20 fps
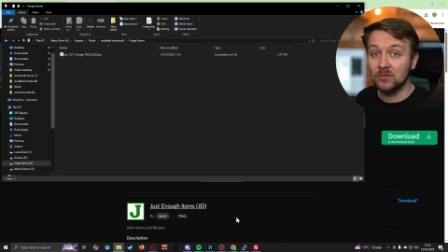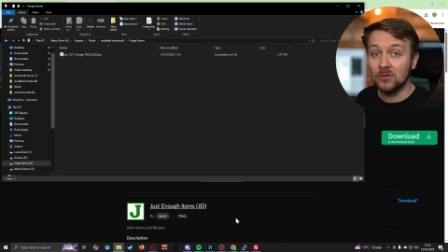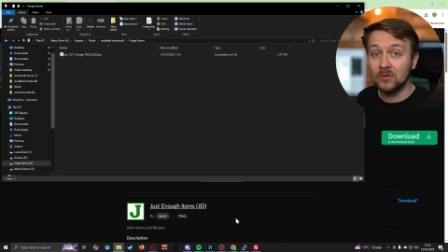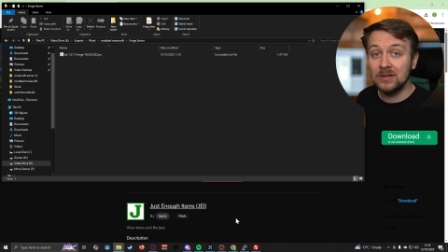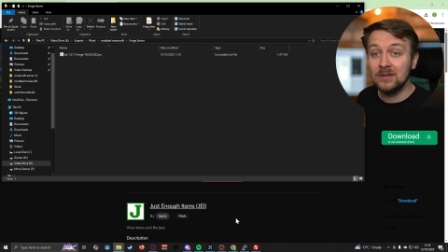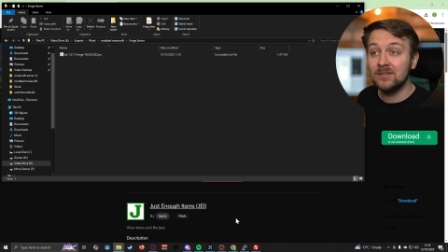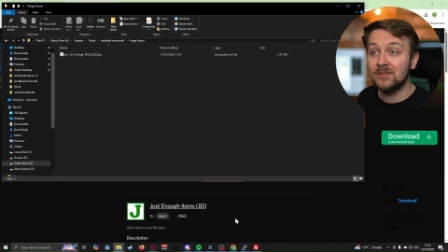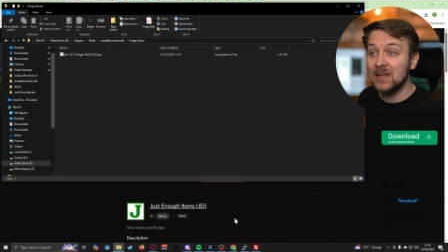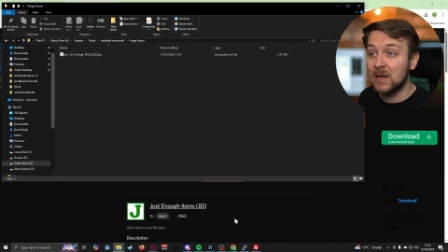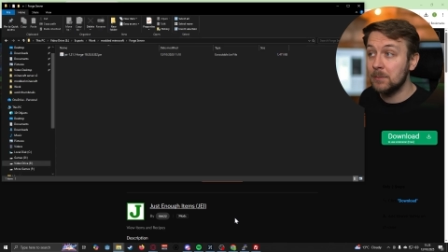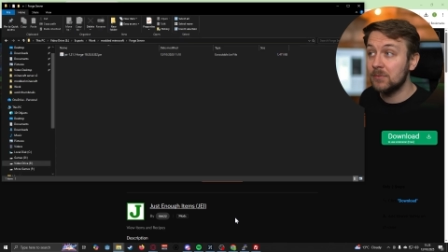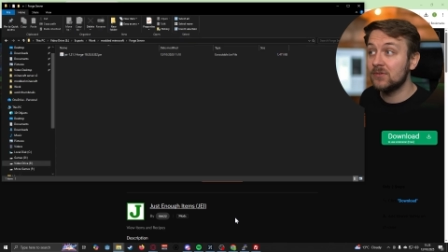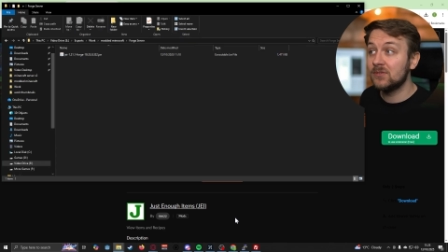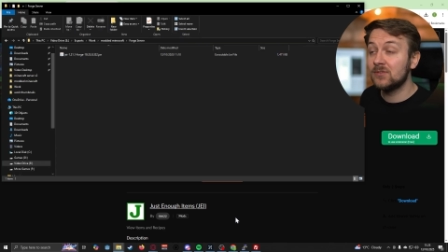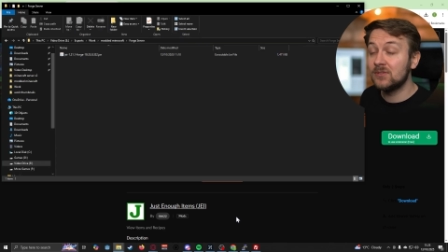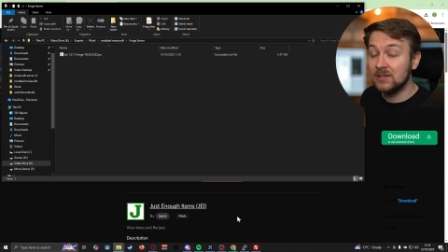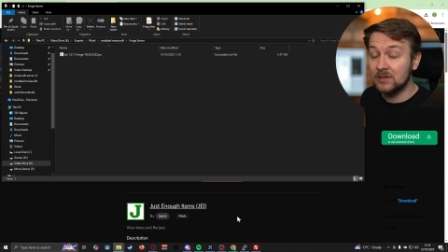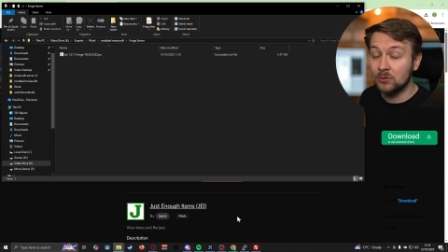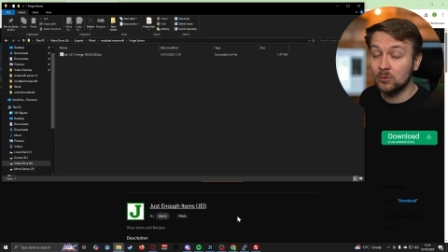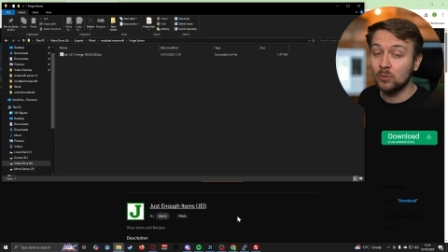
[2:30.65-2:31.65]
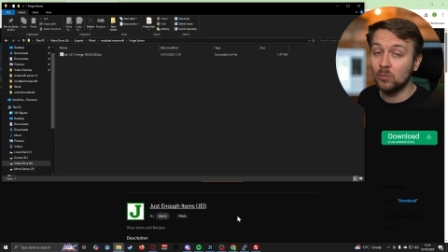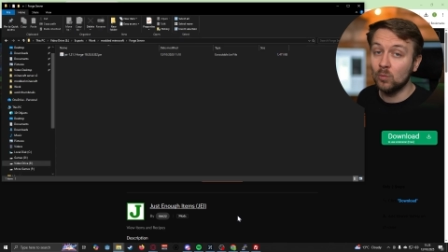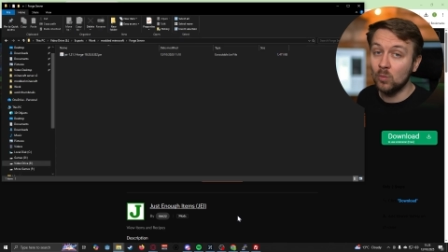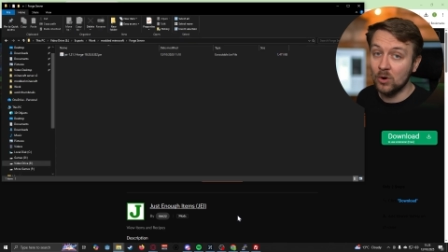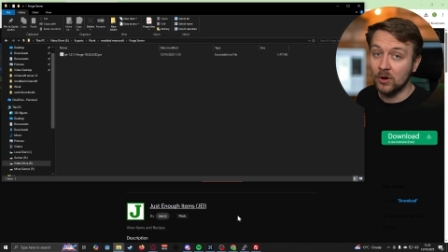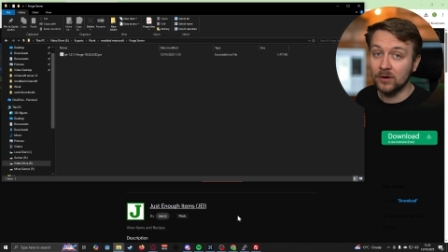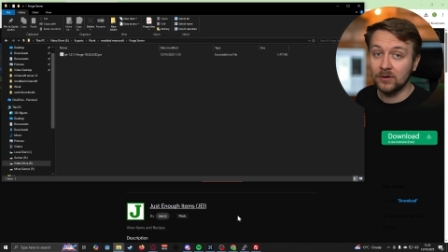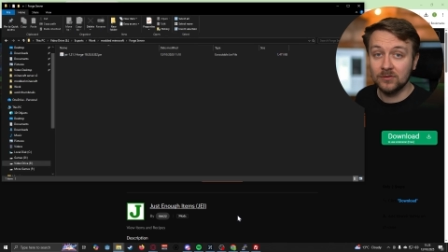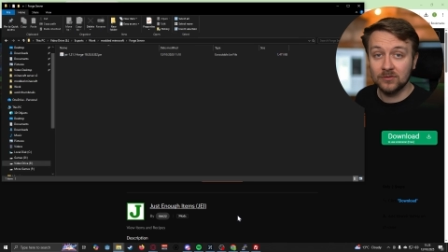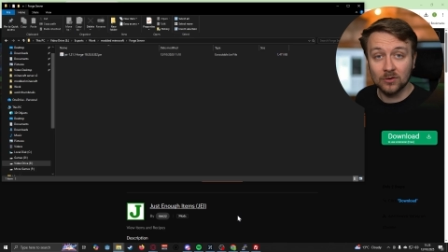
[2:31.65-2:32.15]
So these steps still
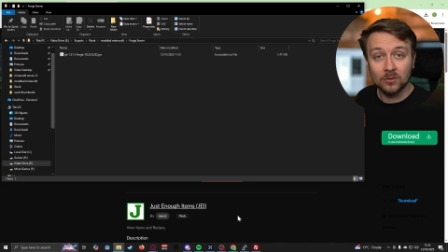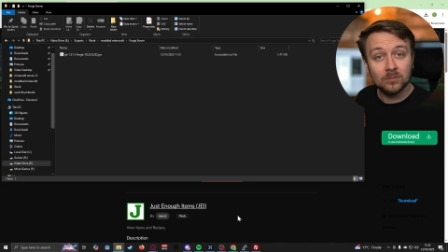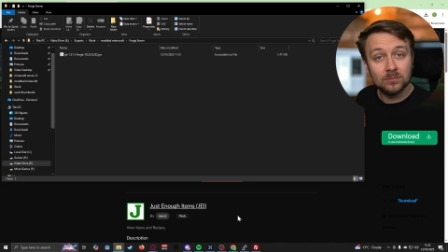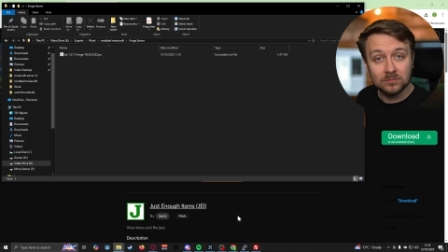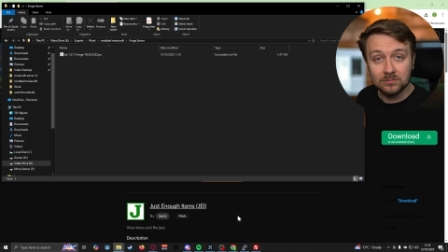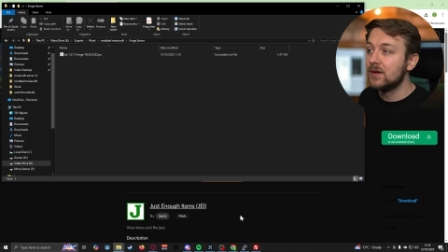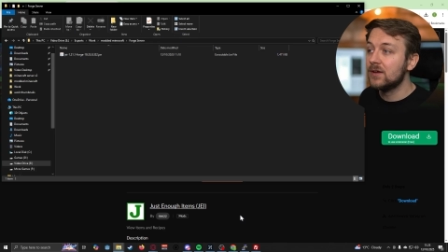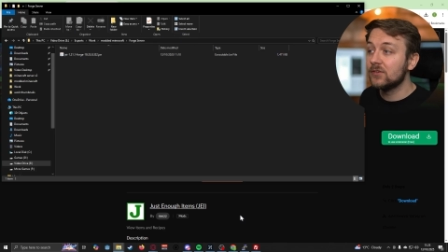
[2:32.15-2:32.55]
work. So,